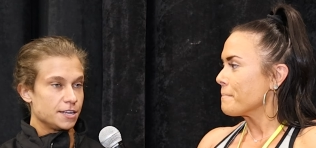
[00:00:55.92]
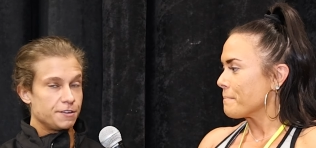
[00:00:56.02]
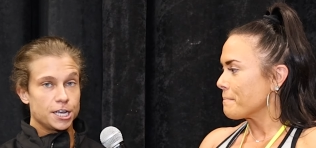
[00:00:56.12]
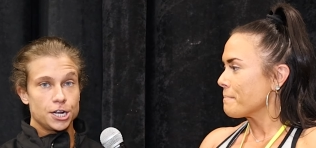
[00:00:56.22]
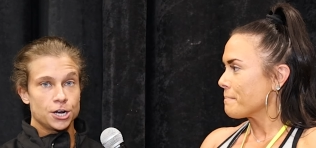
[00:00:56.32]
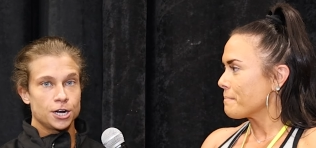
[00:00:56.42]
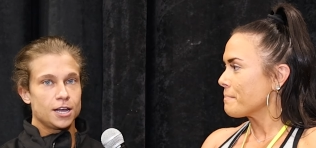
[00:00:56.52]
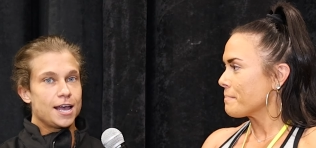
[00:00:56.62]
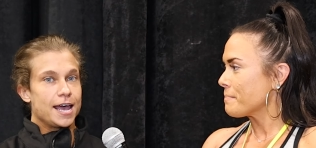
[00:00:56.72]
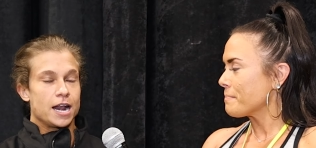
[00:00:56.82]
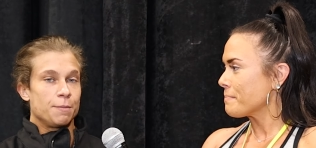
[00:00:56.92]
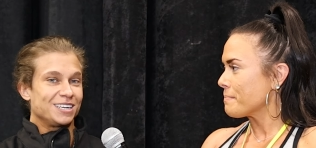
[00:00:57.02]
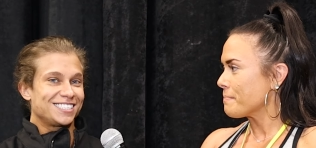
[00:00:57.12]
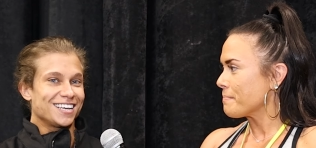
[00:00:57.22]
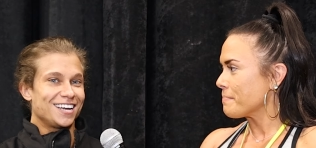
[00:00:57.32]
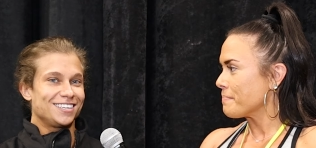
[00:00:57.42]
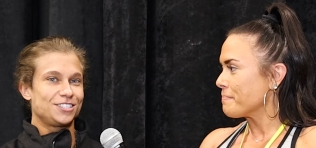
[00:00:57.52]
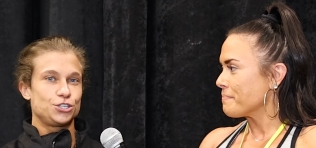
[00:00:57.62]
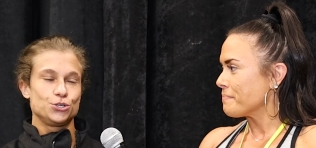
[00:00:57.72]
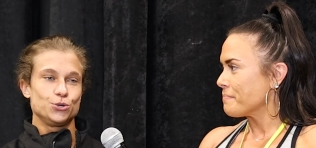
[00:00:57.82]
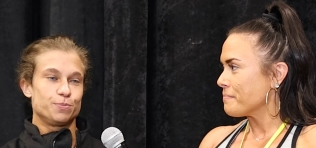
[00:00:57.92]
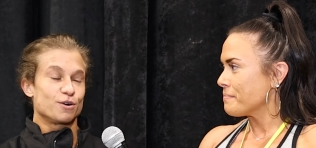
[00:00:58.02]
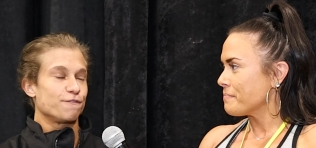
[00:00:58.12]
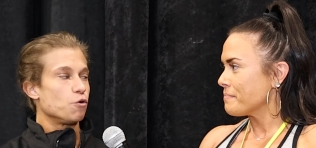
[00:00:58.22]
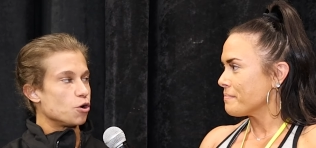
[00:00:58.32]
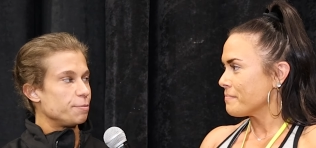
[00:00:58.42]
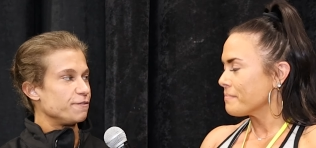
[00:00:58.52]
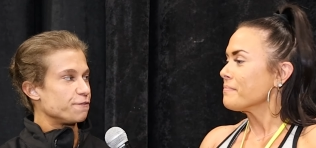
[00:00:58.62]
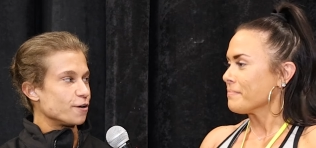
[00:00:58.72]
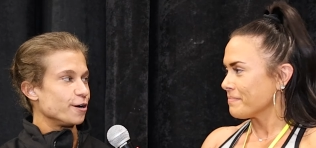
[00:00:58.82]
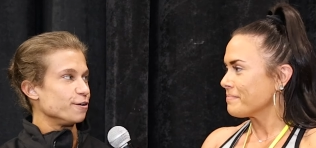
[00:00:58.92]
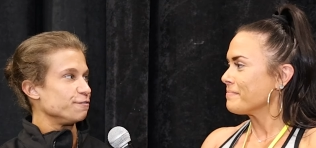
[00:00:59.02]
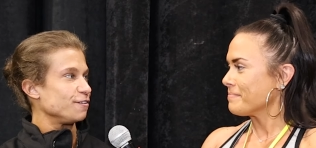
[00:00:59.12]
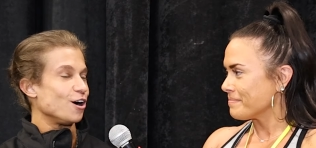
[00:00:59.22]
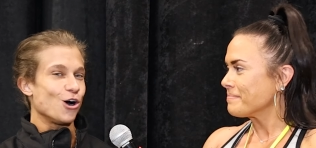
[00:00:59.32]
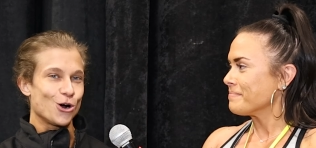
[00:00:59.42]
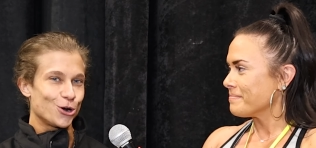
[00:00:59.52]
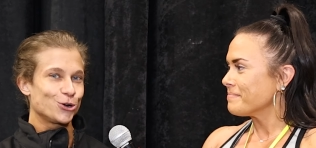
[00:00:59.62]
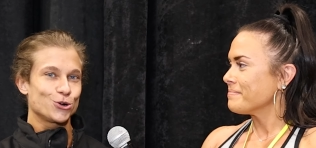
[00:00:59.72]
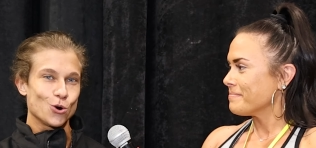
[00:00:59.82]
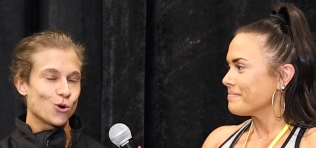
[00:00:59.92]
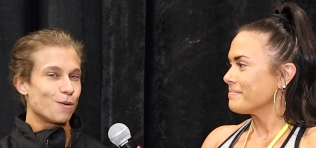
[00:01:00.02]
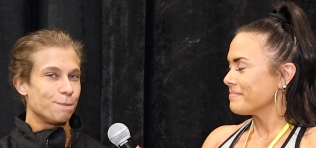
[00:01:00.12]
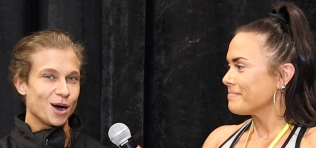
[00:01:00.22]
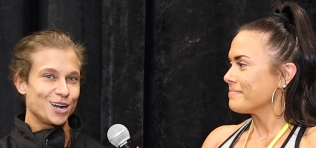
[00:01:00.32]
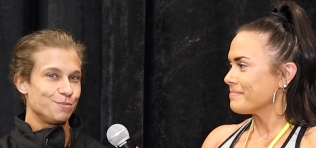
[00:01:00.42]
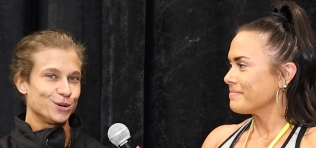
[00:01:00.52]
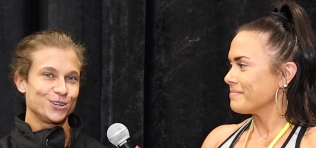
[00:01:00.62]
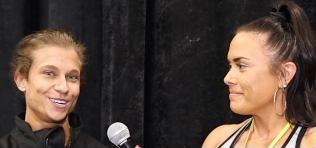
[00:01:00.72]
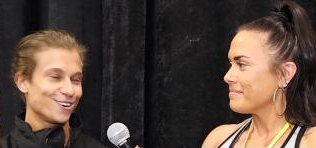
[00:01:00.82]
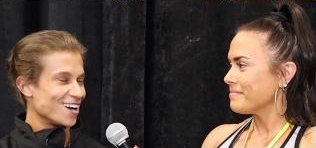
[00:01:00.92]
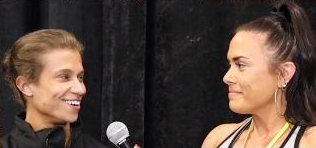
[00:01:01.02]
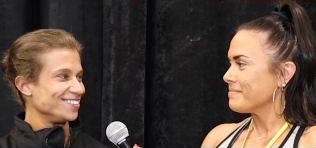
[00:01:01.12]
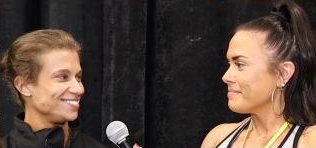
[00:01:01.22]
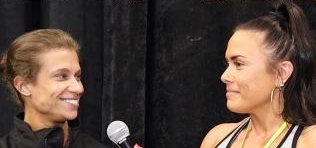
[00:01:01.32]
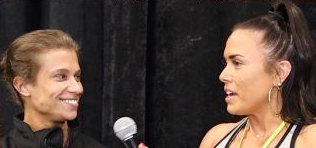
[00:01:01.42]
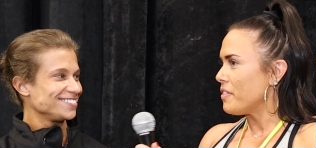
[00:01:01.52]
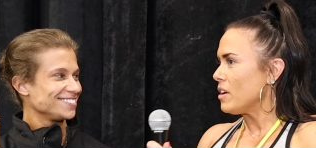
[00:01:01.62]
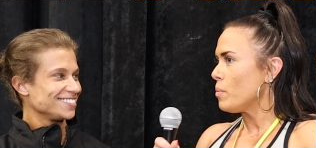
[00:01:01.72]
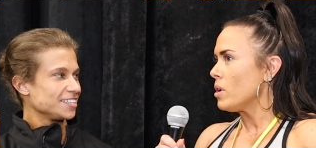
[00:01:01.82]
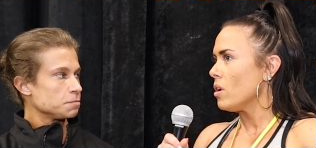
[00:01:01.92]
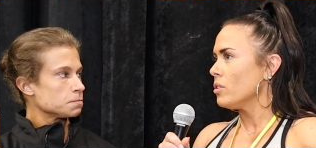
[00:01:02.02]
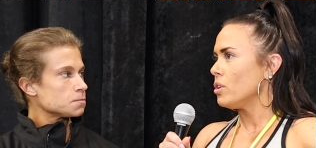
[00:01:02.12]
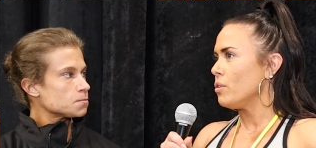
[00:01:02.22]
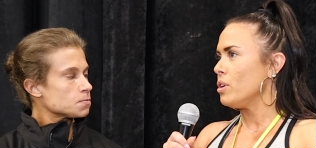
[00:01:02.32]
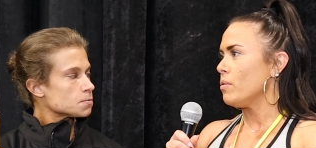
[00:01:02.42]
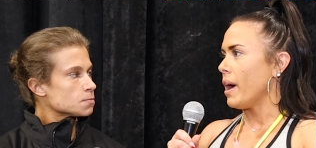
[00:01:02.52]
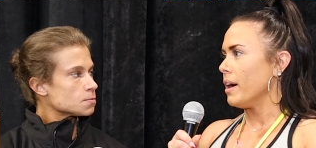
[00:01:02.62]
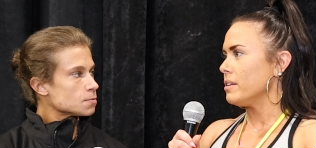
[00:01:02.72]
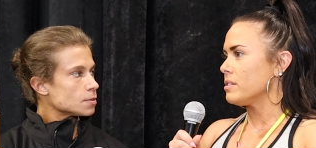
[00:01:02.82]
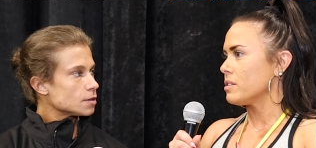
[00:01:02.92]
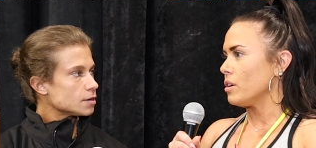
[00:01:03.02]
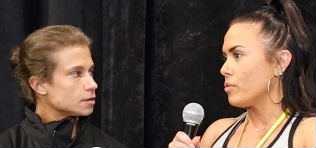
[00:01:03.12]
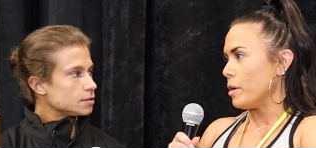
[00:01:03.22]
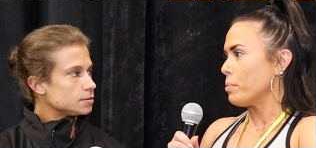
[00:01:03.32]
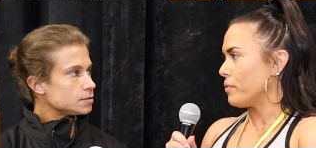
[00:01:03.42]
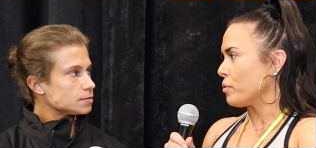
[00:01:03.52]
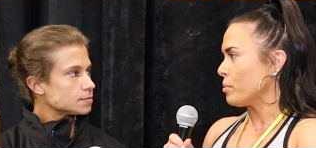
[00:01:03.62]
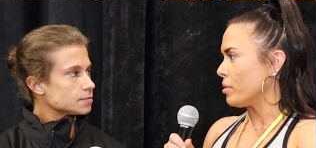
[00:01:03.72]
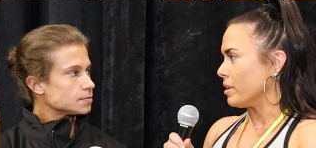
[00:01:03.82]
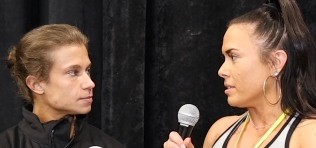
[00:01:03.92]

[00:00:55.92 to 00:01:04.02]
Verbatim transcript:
Speaker 1: living here, and I'm excited to perform in front of a hardcore bodybuilding crowd.
Speaker 2: I think we all know you as a great performer